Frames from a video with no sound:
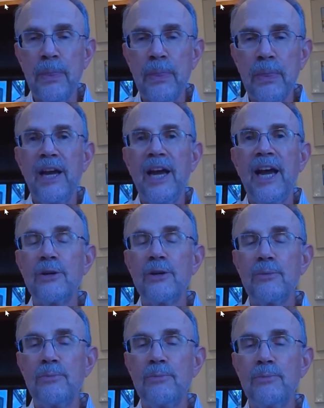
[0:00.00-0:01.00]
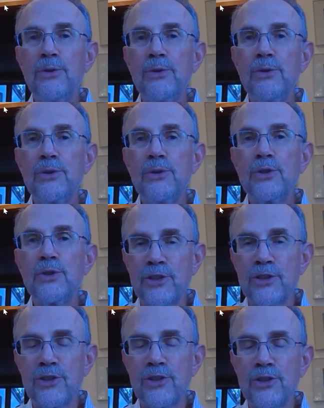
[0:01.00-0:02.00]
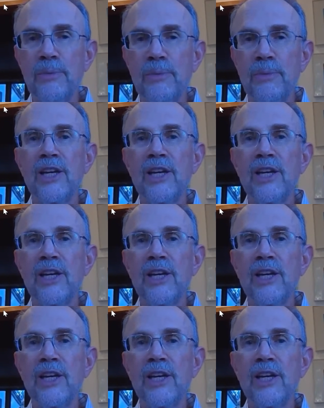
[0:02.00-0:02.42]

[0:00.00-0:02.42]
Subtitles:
and the immune system is